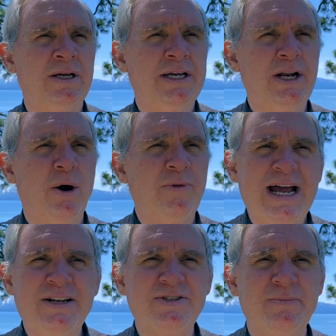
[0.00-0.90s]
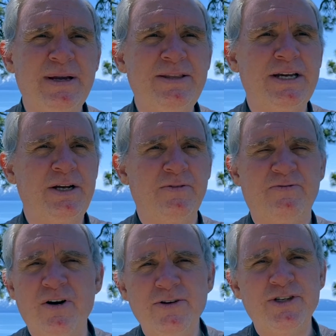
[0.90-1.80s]
You know, that doesn't mean that you're
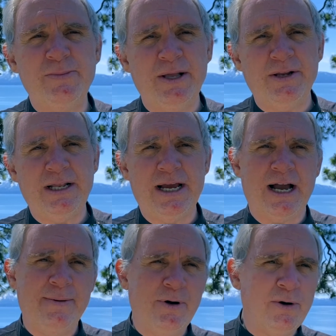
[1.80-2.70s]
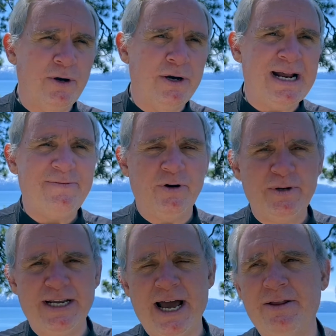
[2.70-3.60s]
false humility, like I'm no good, I have no
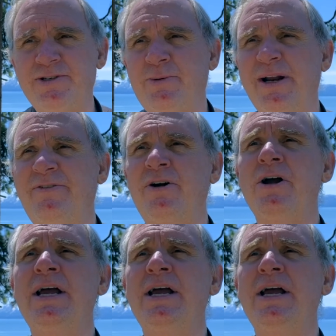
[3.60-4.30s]
talents or whatever.